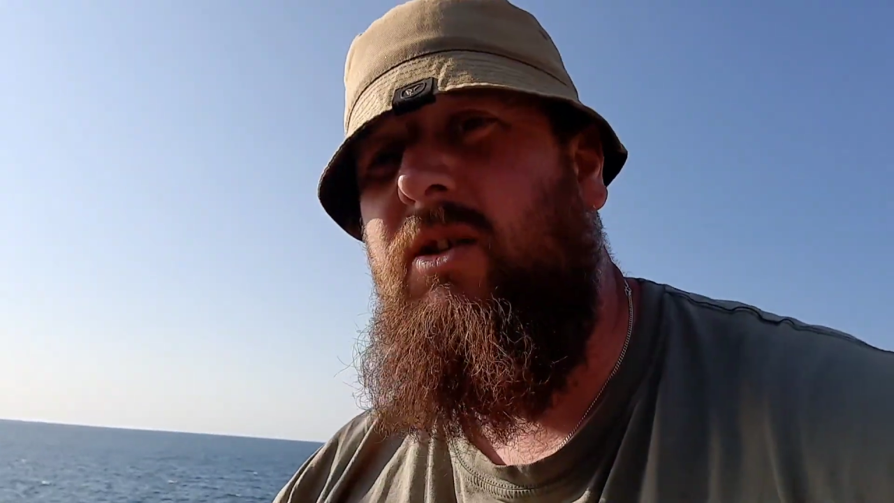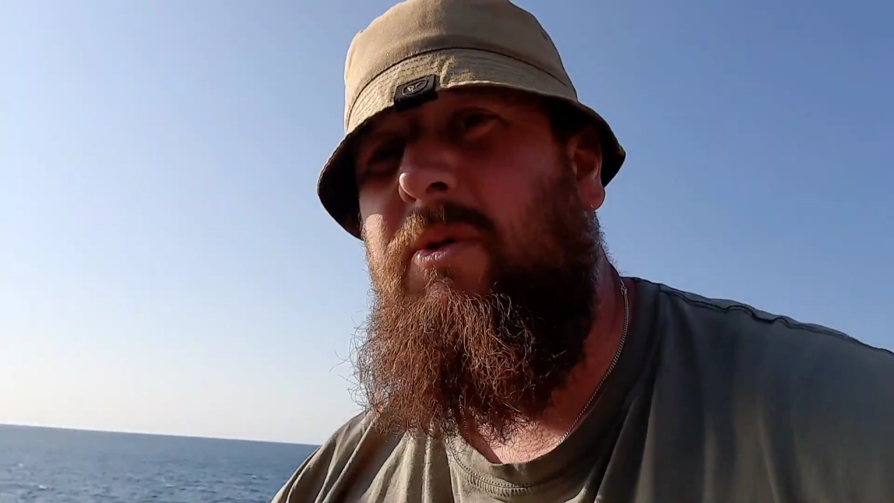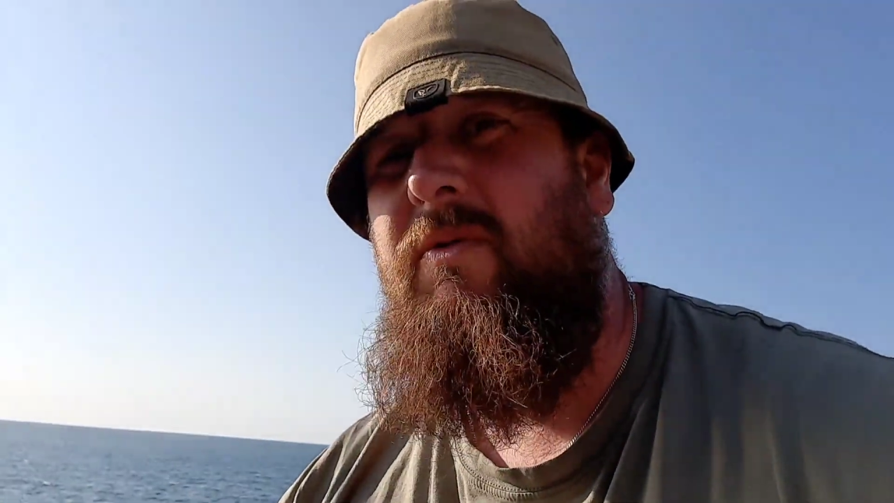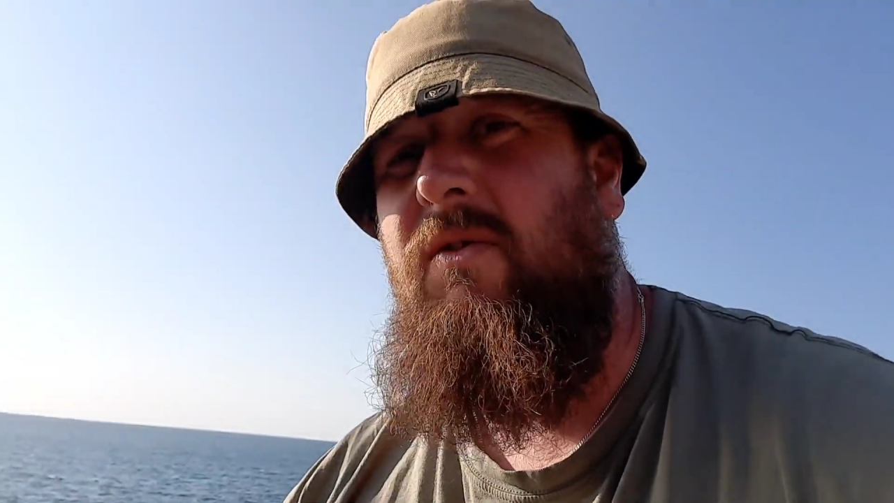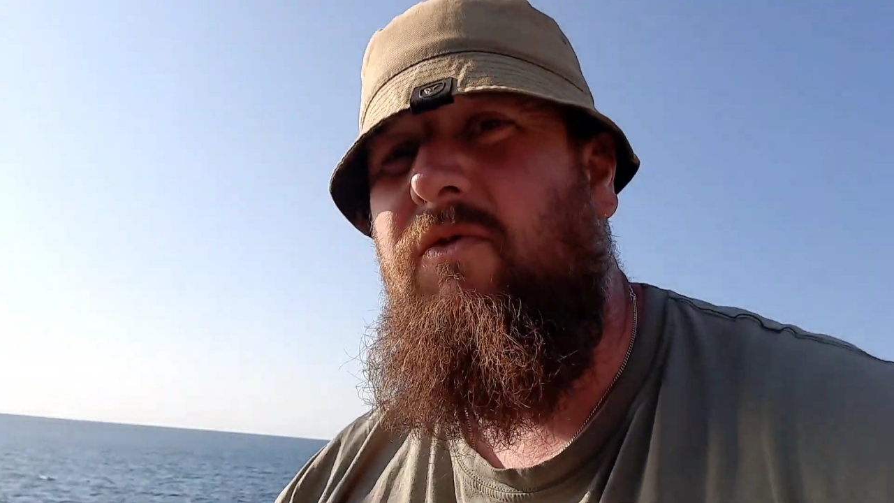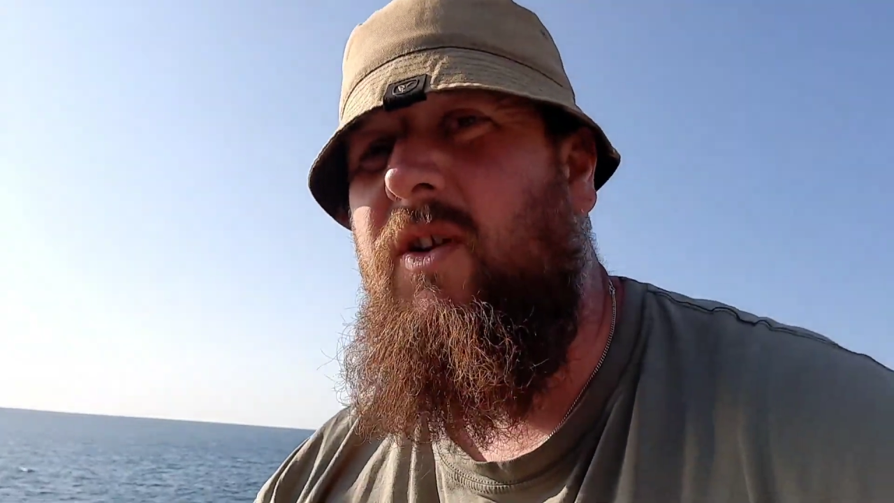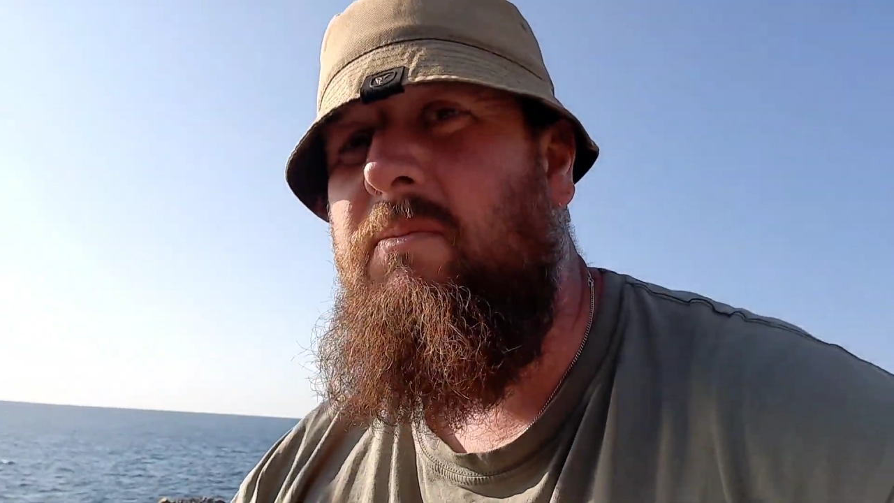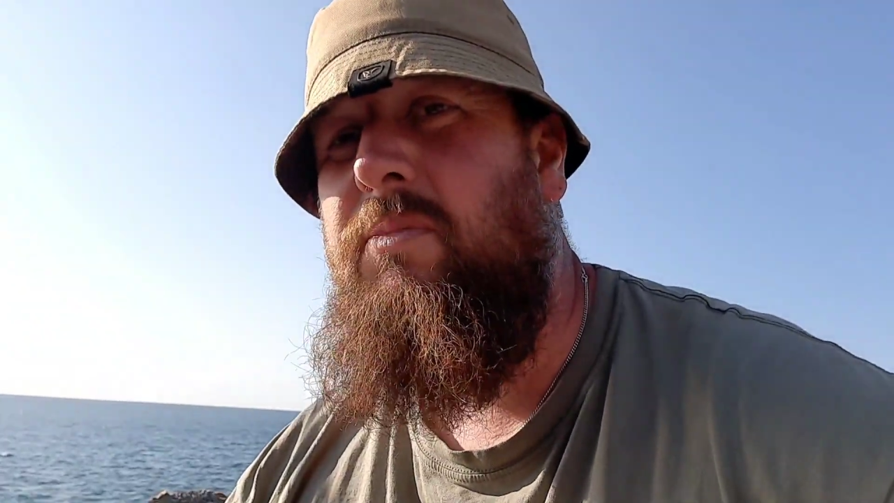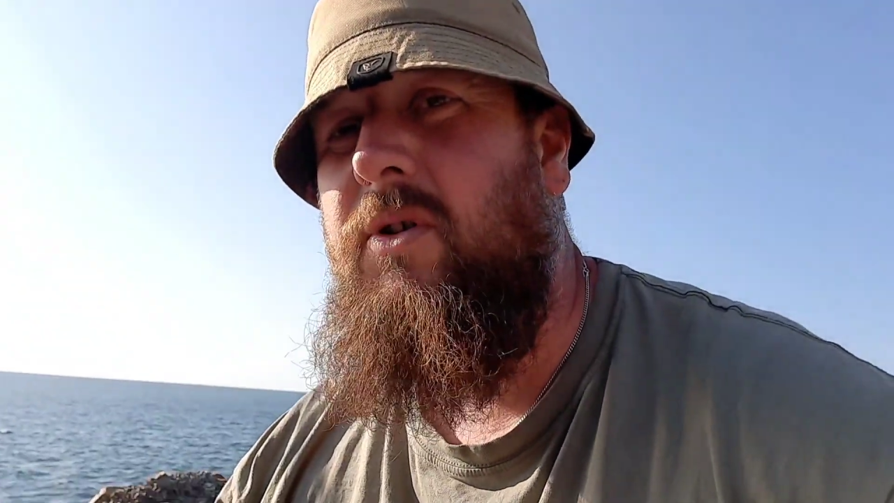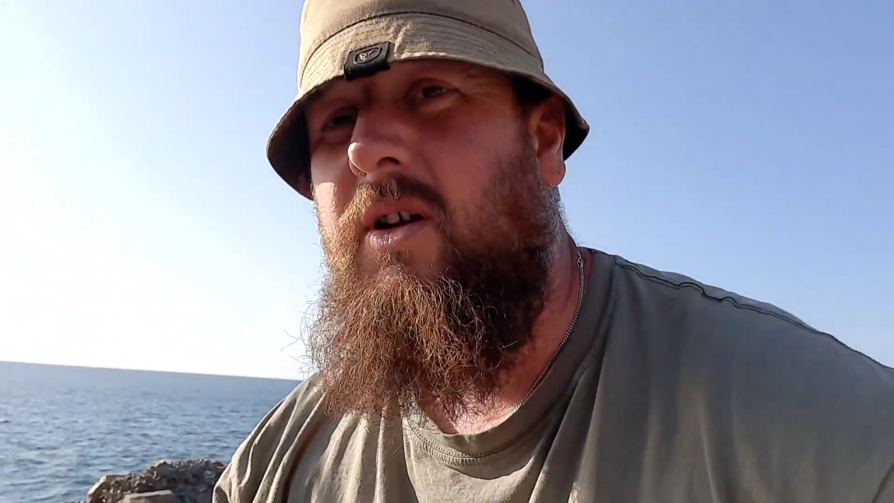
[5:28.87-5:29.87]
a bit of everything,
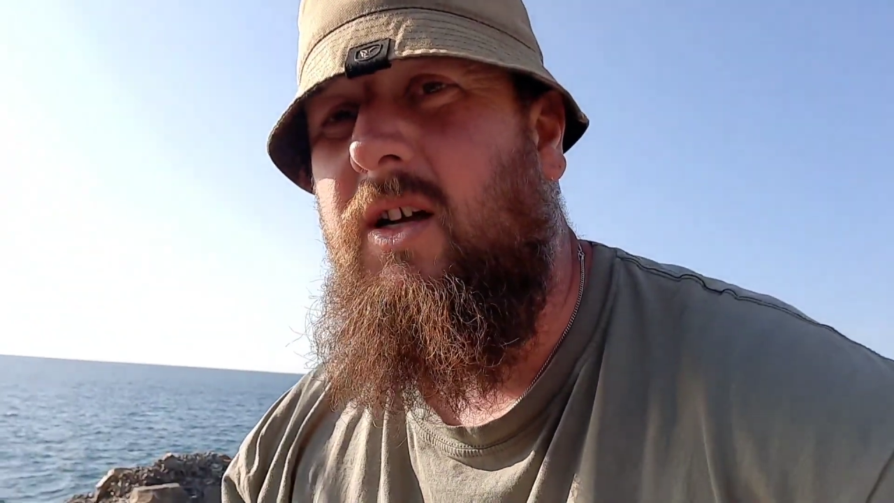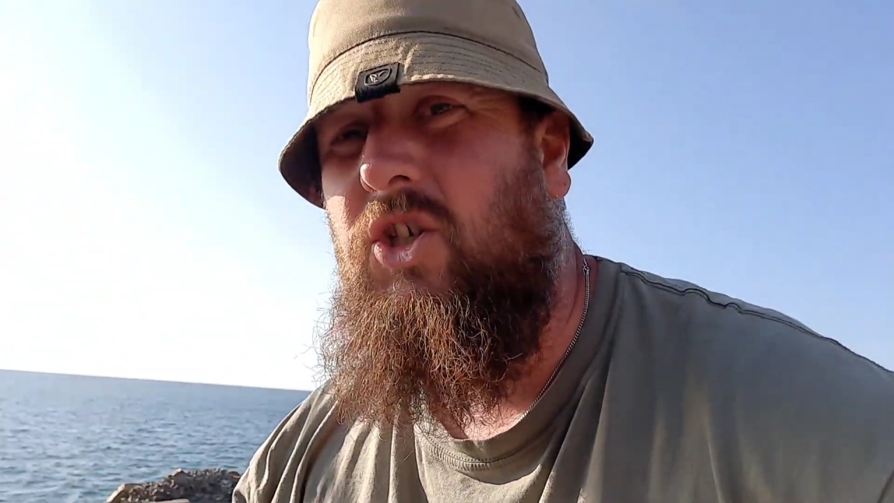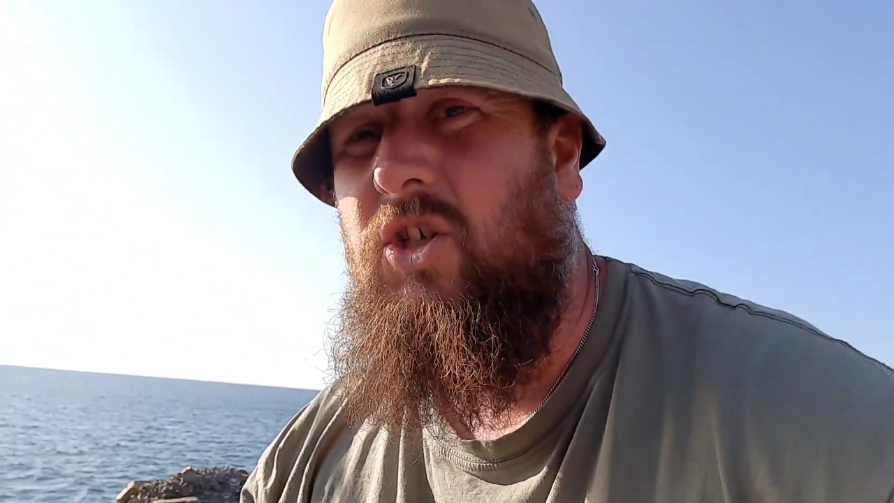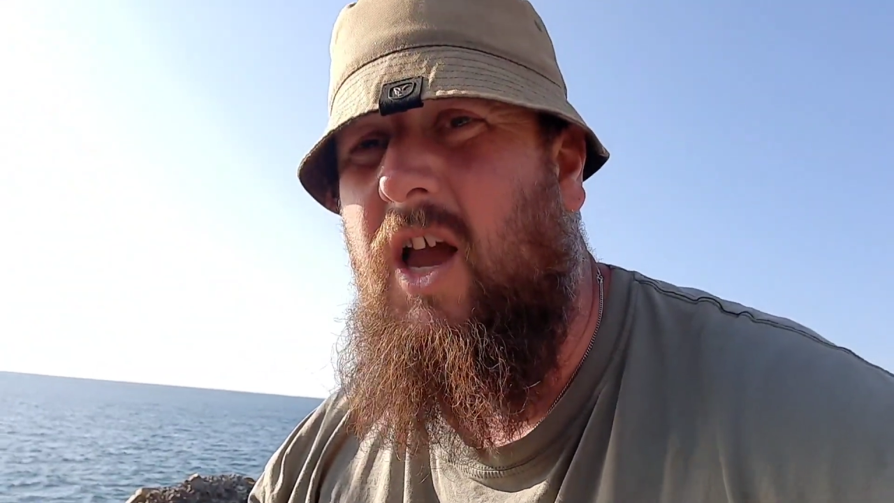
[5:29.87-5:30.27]
but I just